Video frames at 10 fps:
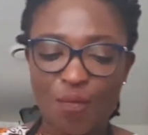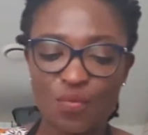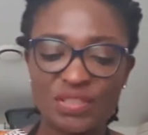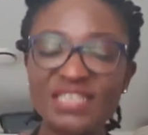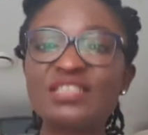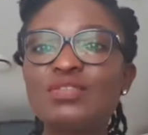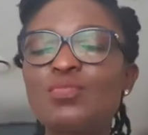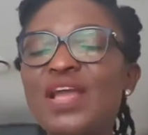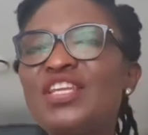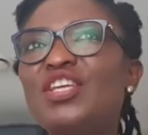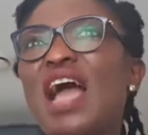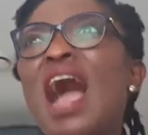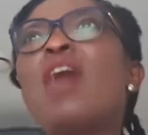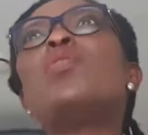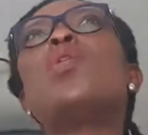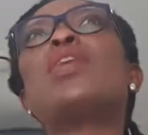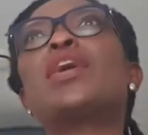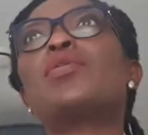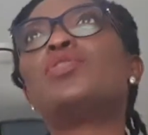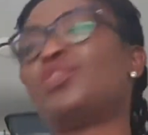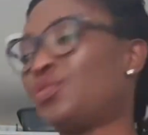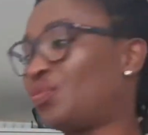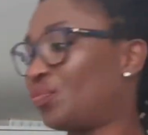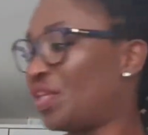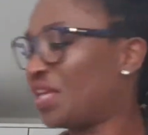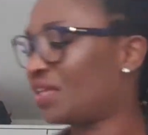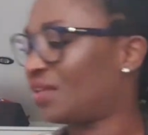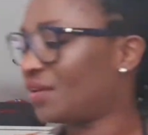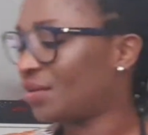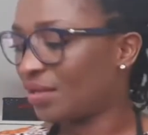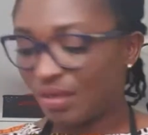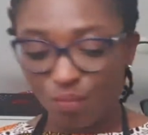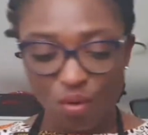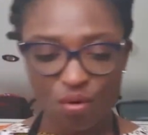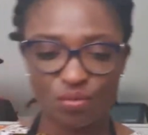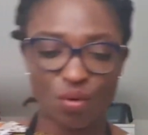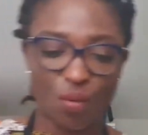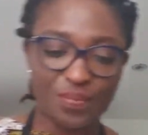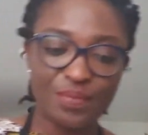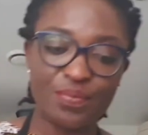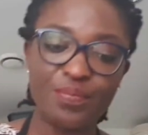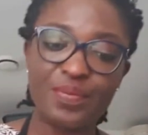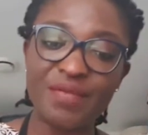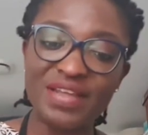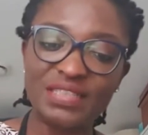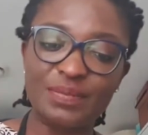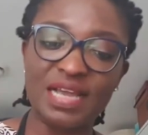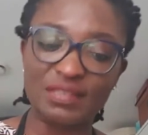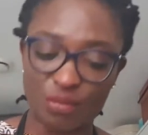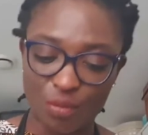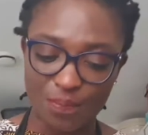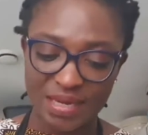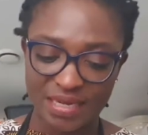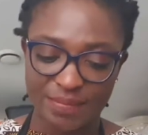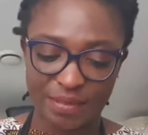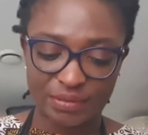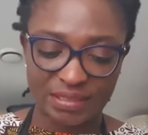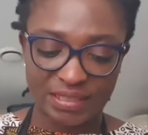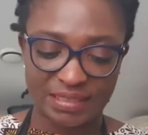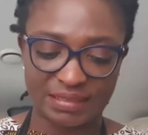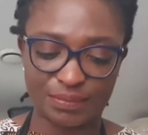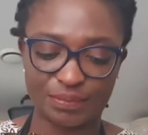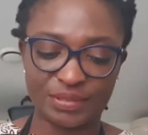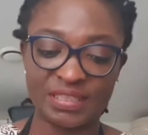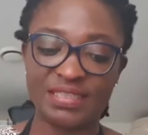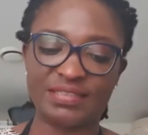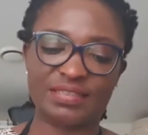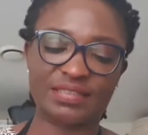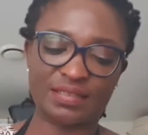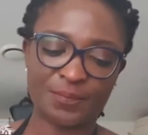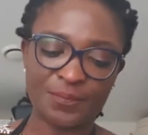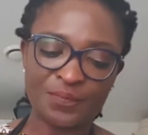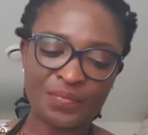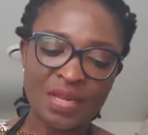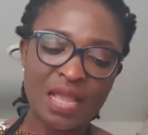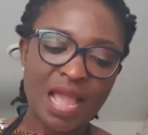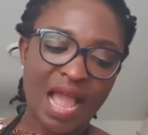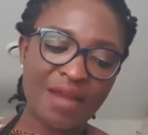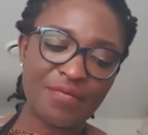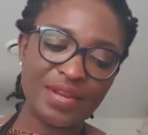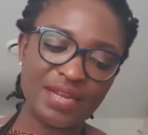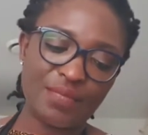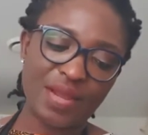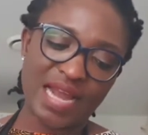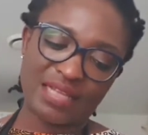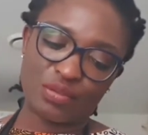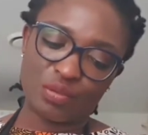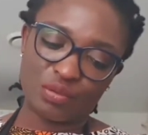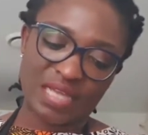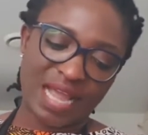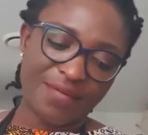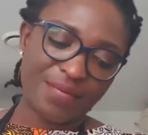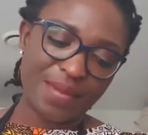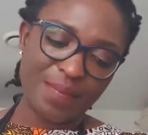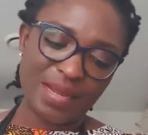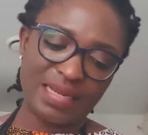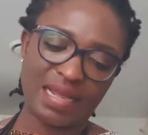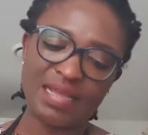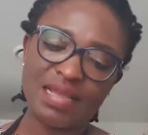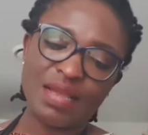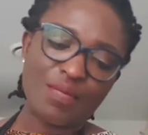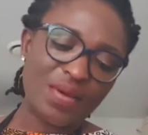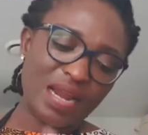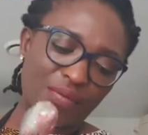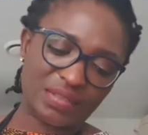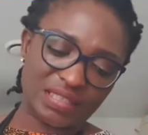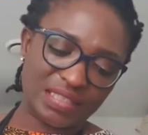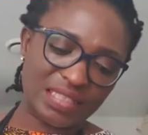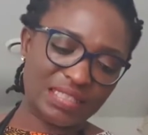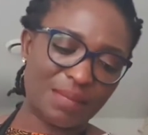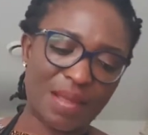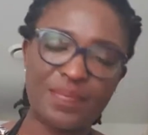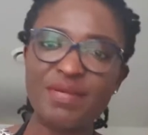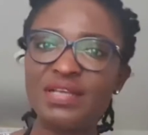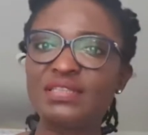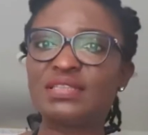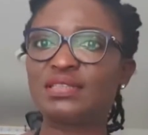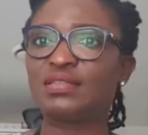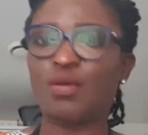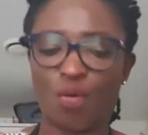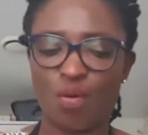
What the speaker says: since how long ago do you think the world or parents began to complain about teenagers? And really, when I remember that when I was a teenager, my parents,